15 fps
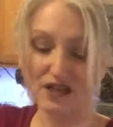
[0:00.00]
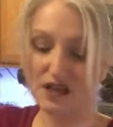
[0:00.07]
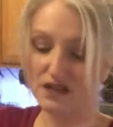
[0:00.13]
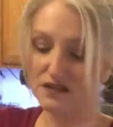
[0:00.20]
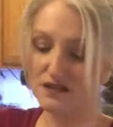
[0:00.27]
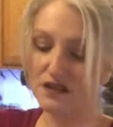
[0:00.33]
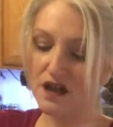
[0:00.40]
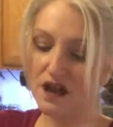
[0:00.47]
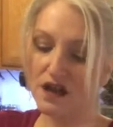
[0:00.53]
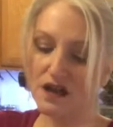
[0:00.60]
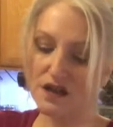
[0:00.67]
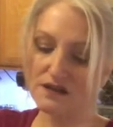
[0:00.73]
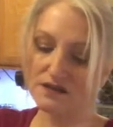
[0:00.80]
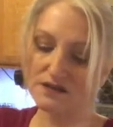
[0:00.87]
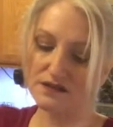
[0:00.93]
It's not
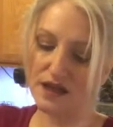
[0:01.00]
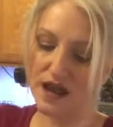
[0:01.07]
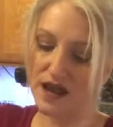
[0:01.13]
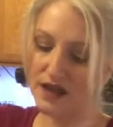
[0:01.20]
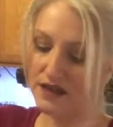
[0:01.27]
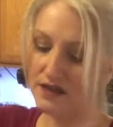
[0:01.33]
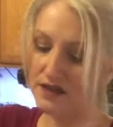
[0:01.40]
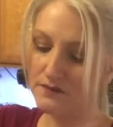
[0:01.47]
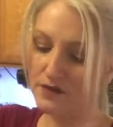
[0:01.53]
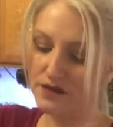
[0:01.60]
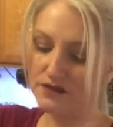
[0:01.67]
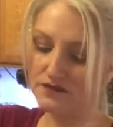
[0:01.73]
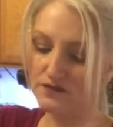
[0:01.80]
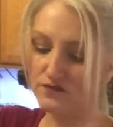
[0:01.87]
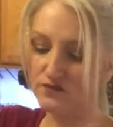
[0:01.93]
as tangy, but
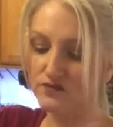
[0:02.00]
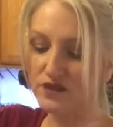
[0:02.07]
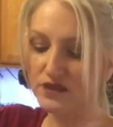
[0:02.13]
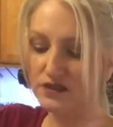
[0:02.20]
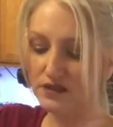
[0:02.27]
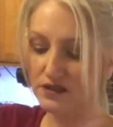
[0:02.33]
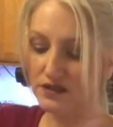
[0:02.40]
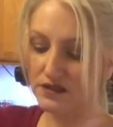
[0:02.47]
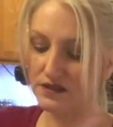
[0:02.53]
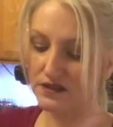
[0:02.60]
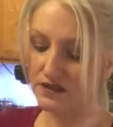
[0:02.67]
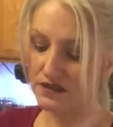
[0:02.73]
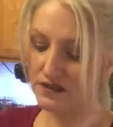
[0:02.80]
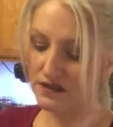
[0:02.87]
it's really